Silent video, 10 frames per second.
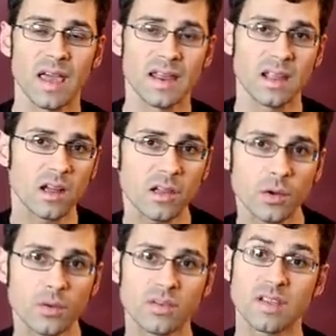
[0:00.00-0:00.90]
That
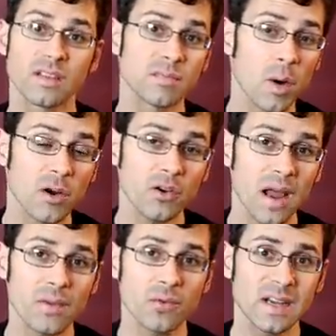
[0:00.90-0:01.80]
includes Smarter
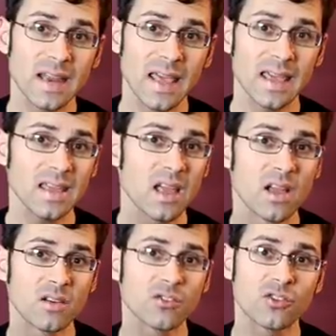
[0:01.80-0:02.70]
Every Day,
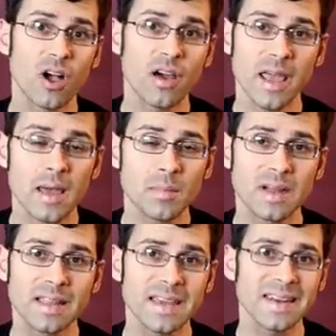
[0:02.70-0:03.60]
Sean M.
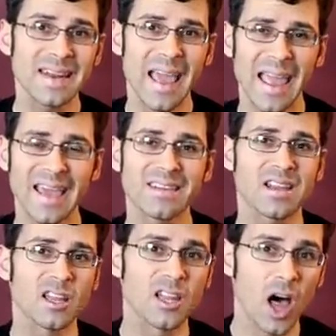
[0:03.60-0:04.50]
Glynn, and
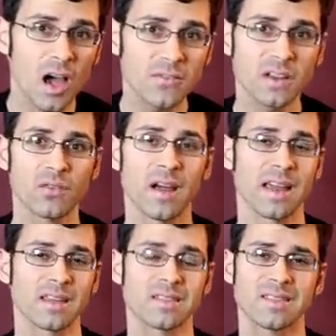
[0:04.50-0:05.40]
Lofty
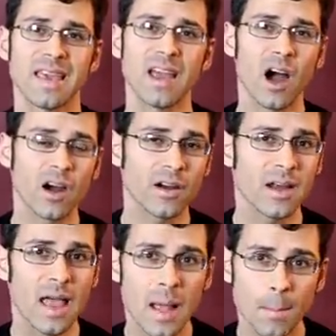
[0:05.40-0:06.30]
Rex. They
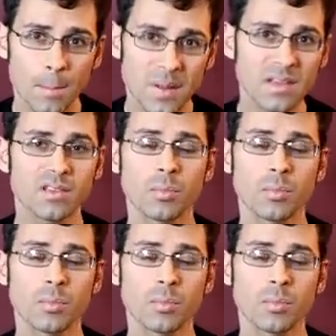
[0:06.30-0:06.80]
are big